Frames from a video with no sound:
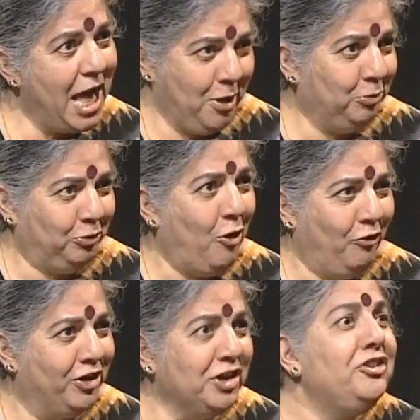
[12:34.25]
out
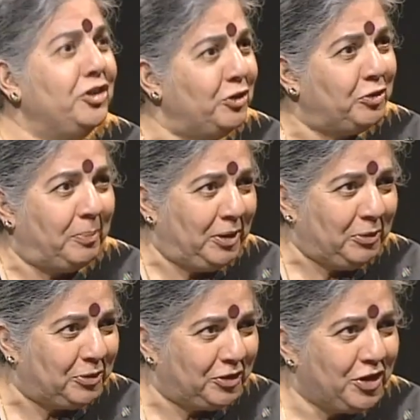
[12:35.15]
of continuing to
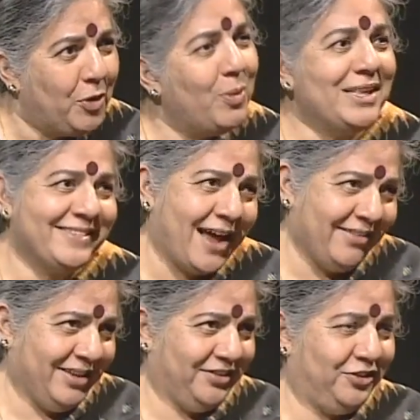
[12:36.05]
pollute, whilst
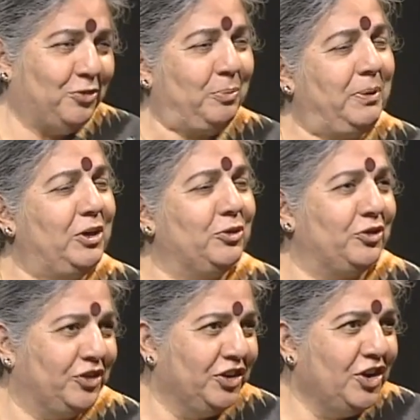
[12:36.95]
others don't
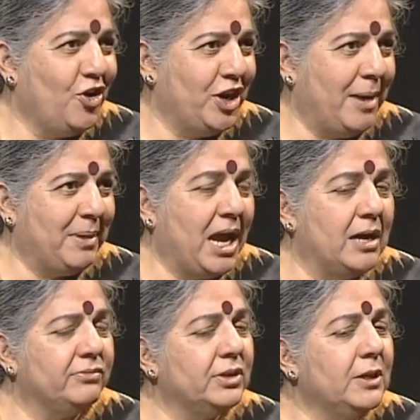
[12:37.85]
pollute on our
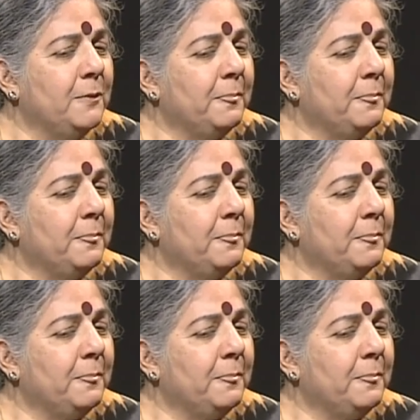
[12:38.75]
behalf.